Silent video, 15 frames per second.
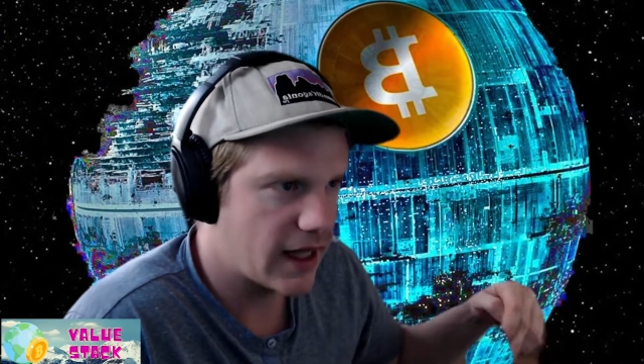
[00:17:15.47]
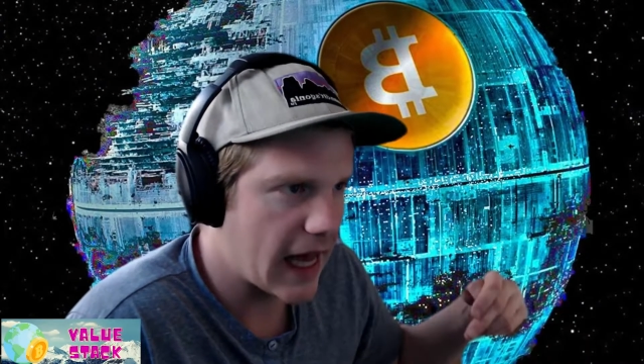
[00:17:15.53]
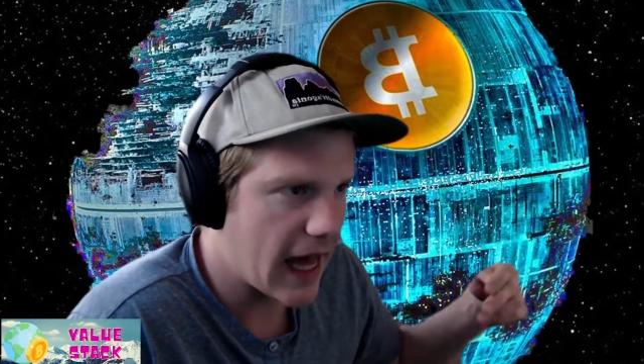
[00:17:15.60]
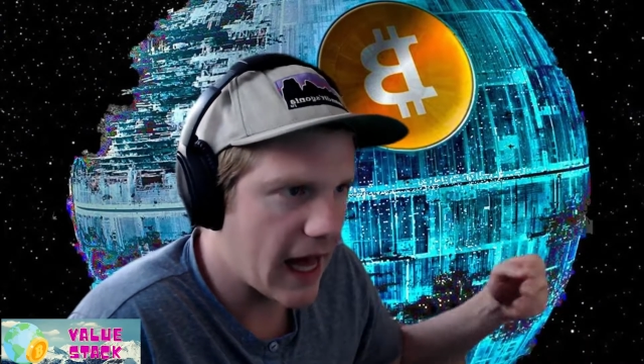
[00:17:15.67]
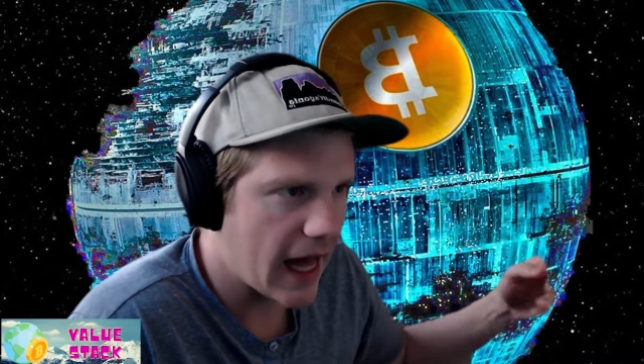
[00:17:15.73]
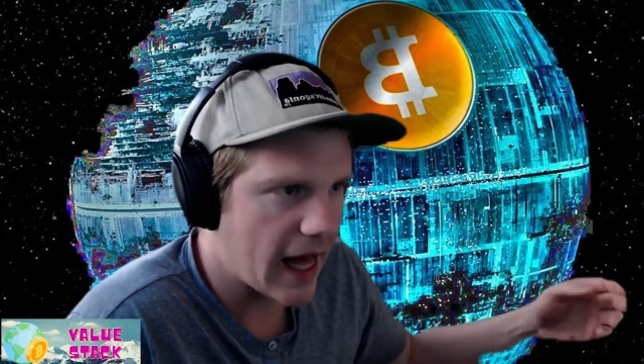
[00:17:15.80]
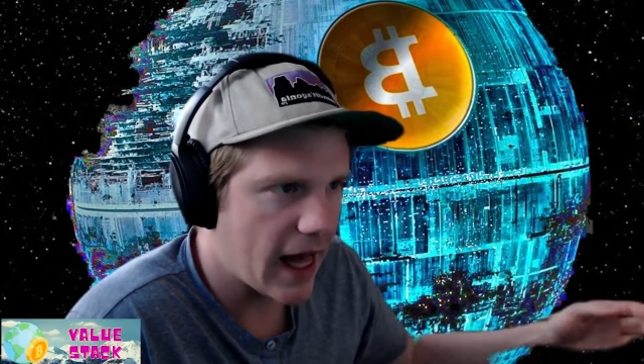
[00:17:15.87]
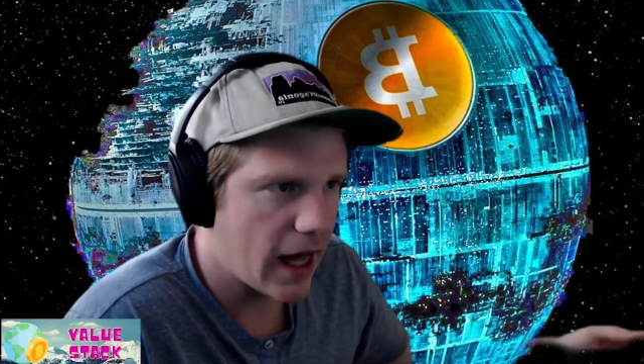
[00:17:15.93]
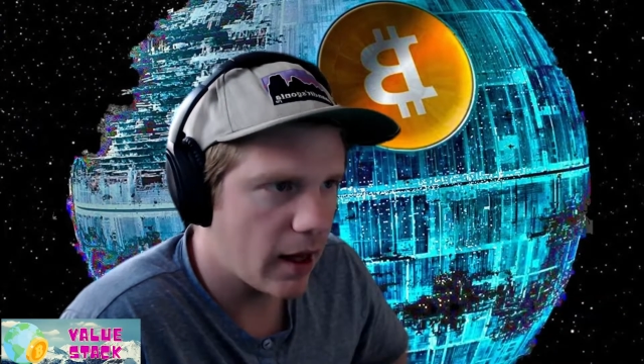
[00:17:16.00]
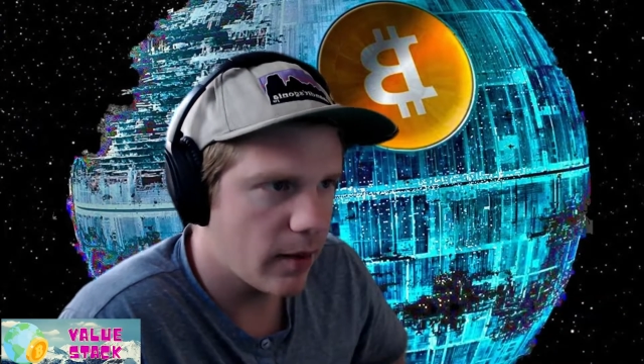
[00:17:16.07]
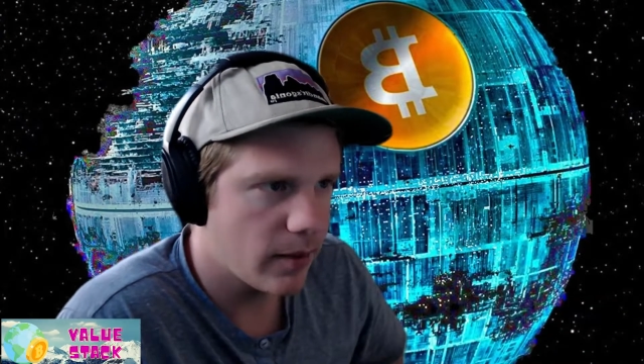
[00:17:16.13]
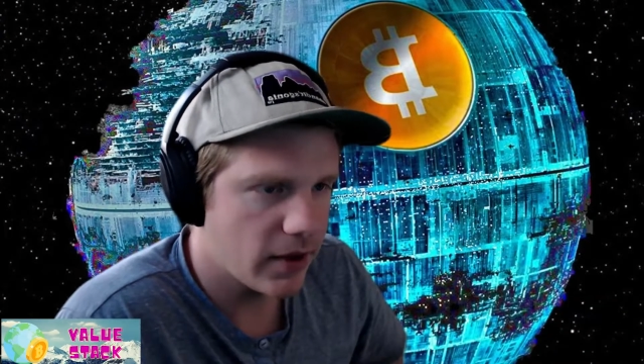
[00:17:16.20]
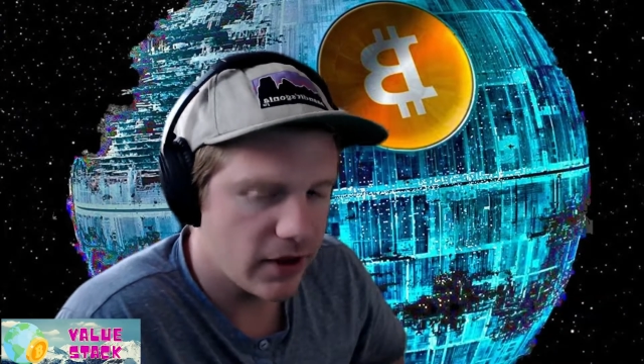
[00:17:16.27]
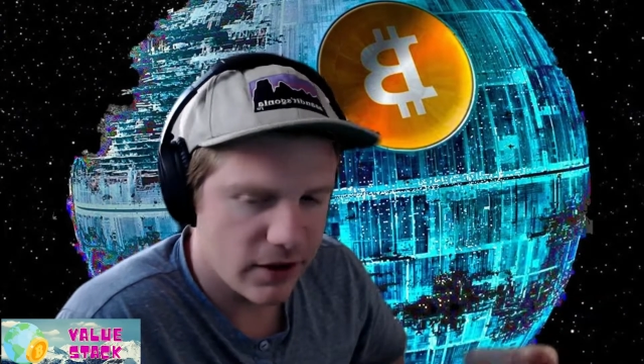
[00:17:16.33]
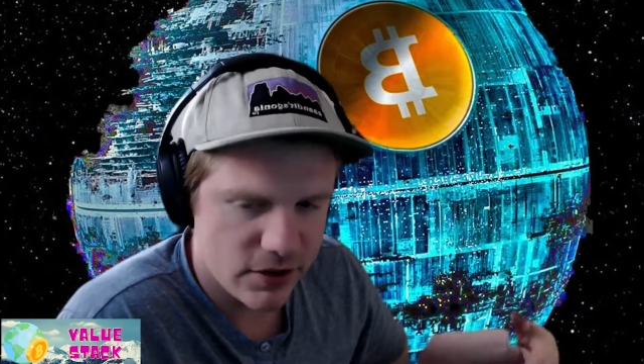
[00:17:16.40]

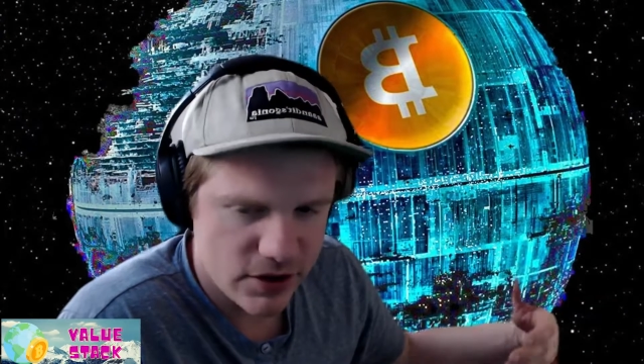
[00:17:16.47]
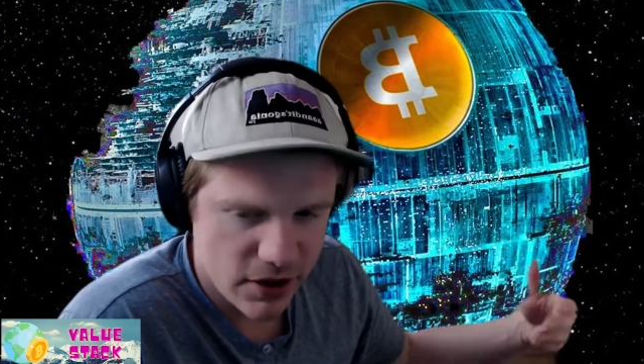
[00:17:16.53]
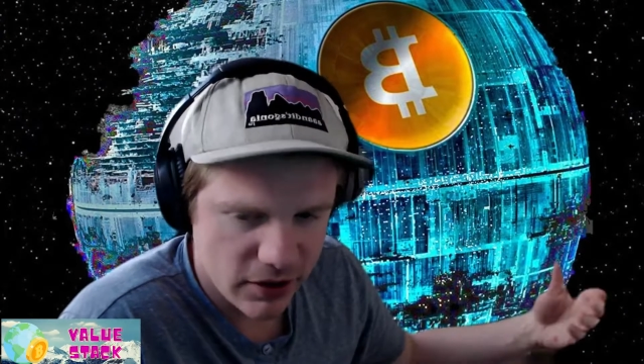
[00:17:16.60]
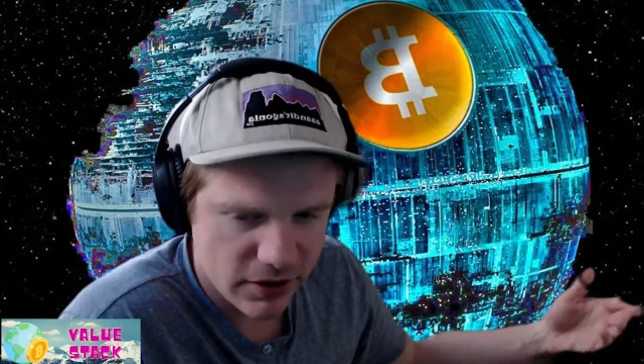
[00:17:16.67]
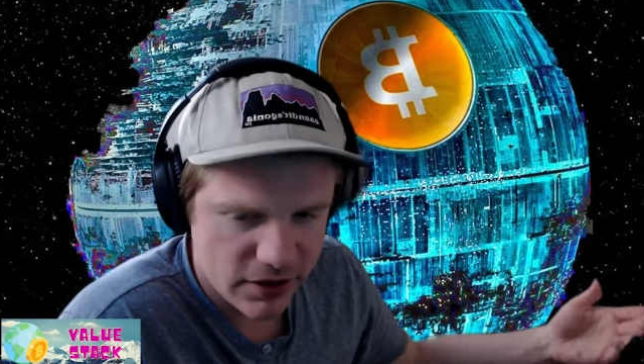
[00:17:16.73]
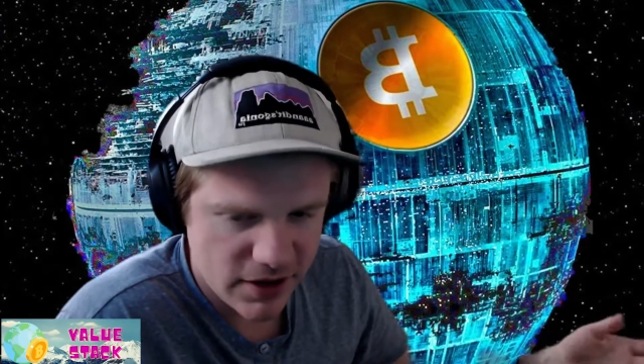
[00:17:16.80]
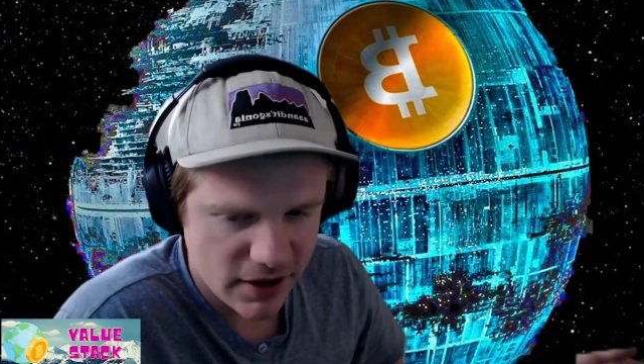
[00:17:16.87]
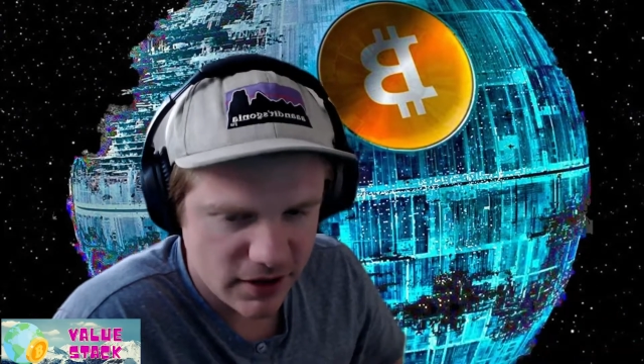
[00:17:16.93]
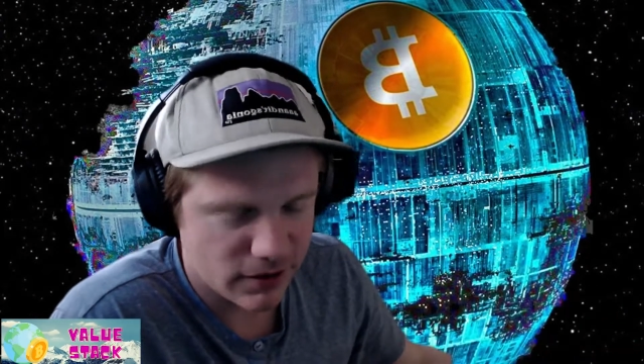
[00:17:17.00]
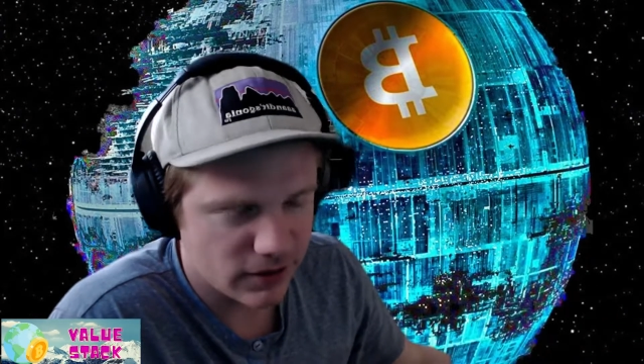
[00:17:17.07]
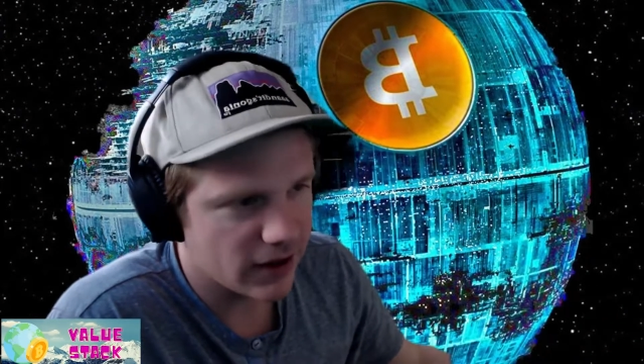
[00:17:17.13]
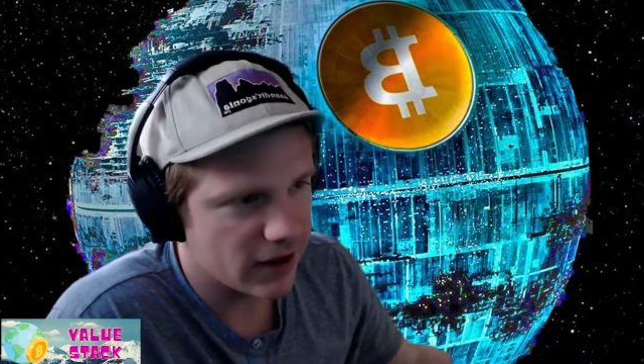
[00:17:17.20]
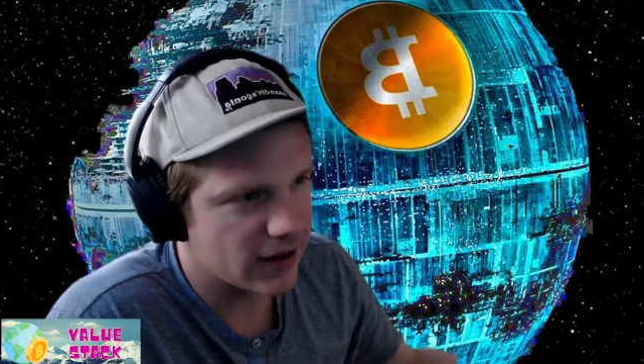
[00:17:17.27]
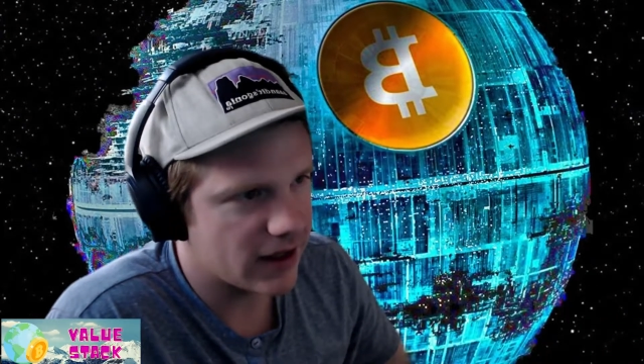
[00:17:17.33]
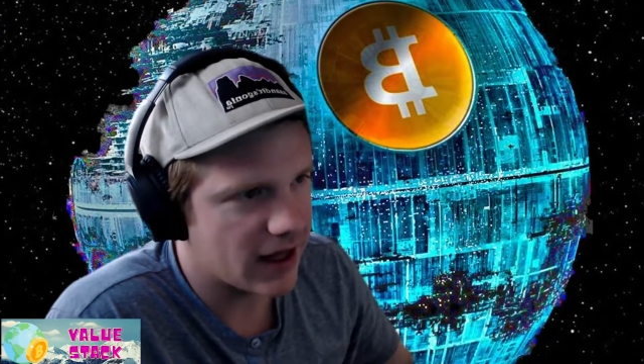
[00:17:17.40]
Gab, and there's all these other like